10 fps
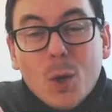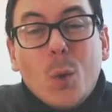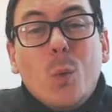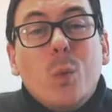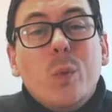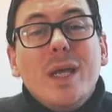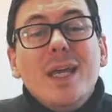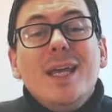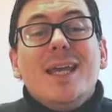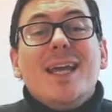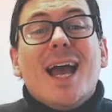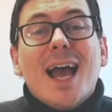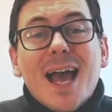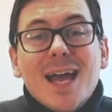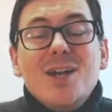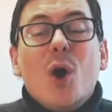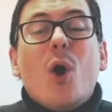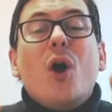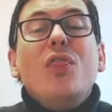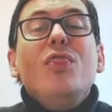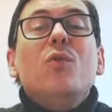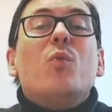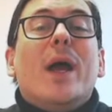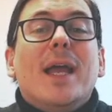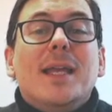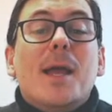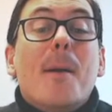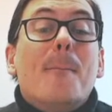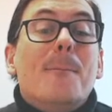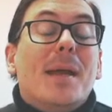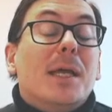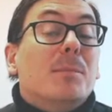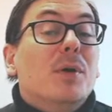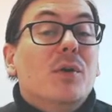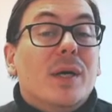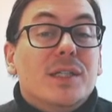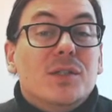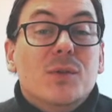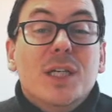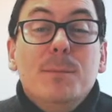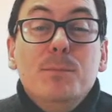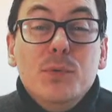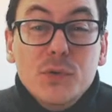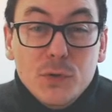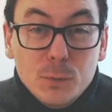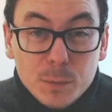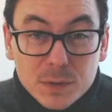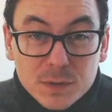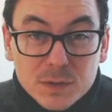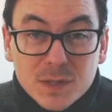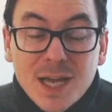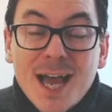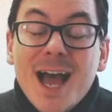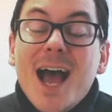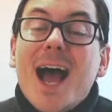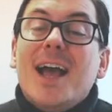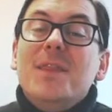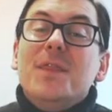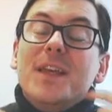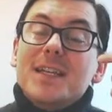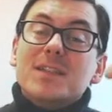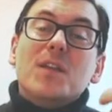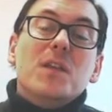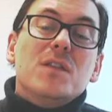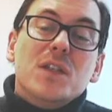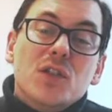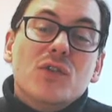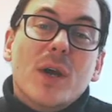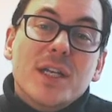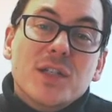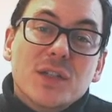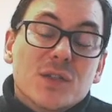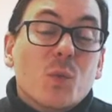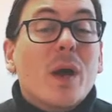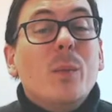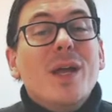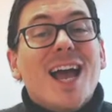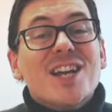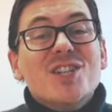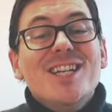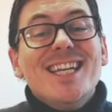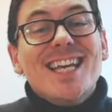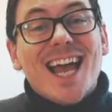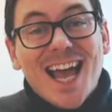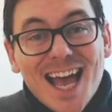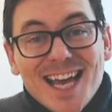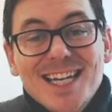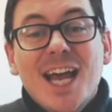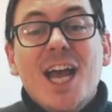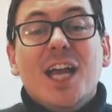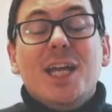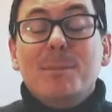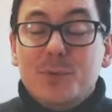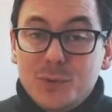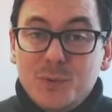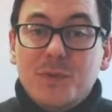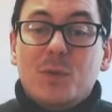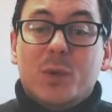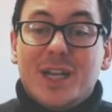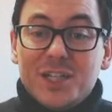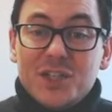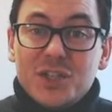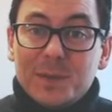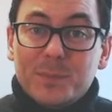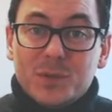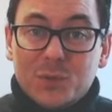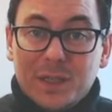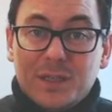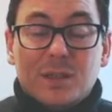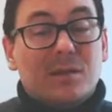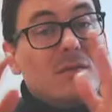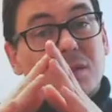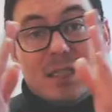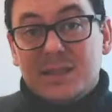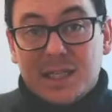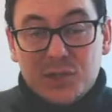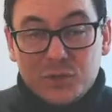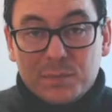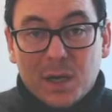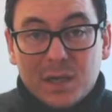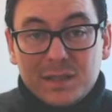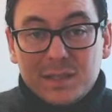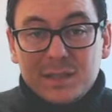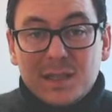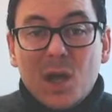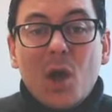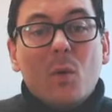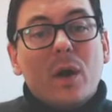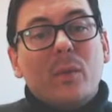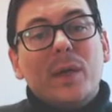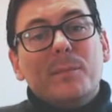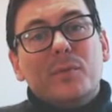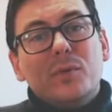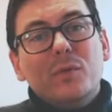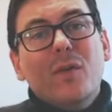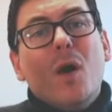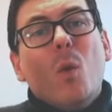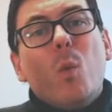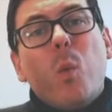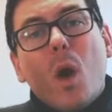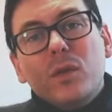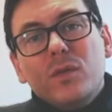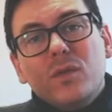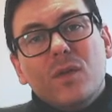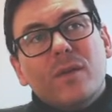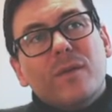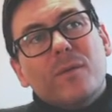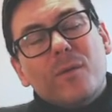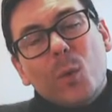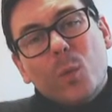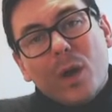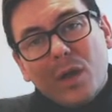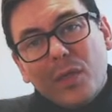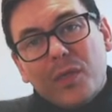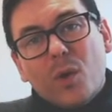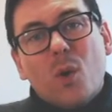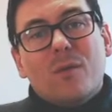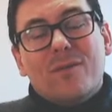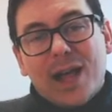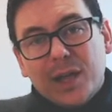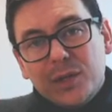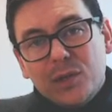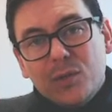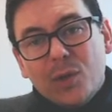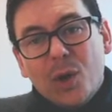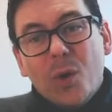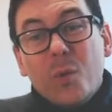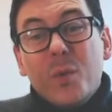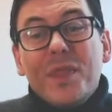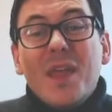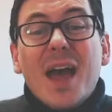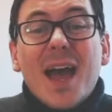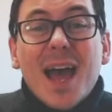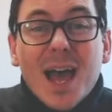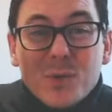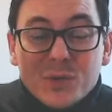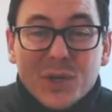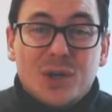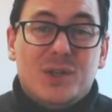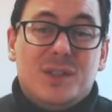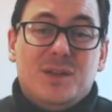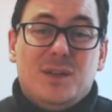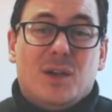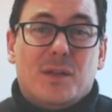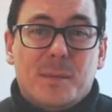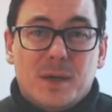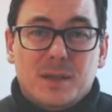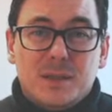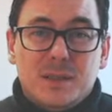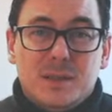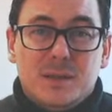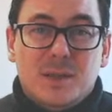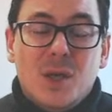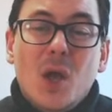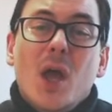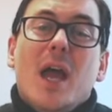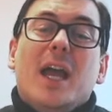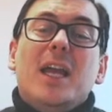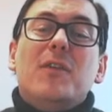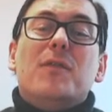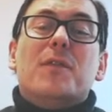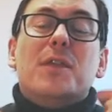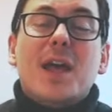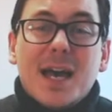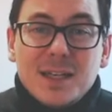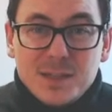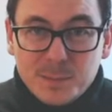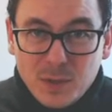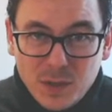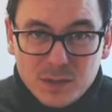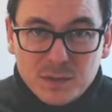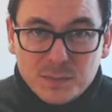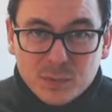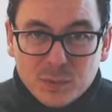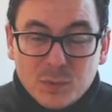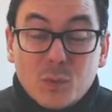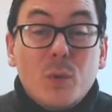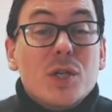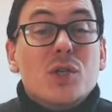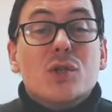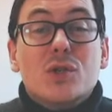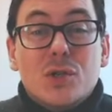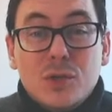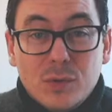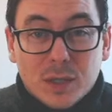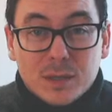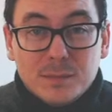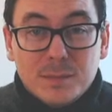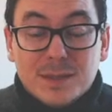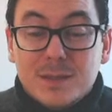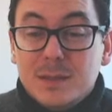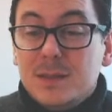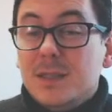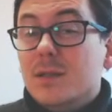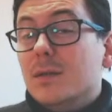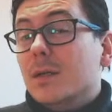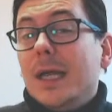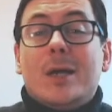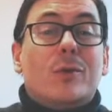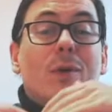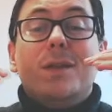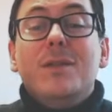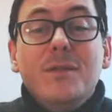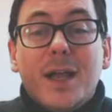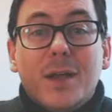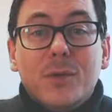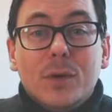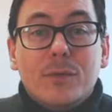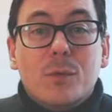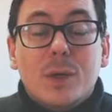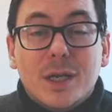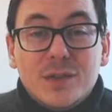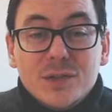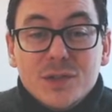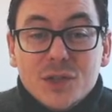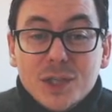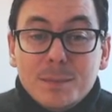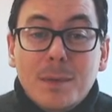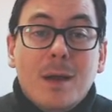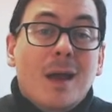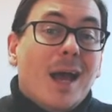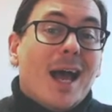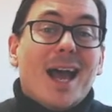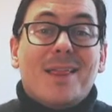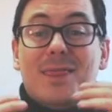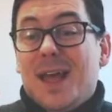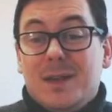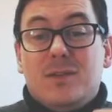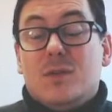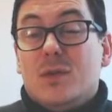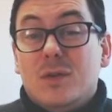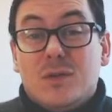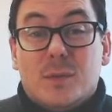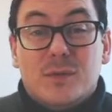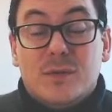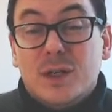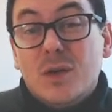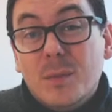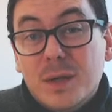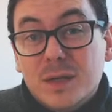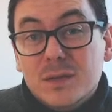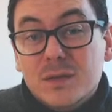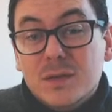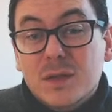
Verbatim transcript: we can on the way make Pareto improvements. And these are the situations where we actually can improve the relationship between, let's say, two parties, where we improve one's wealth or value without hurting the other party. If that is possible, we should do it because it increases the value of the relationship and that is good in terms of economics.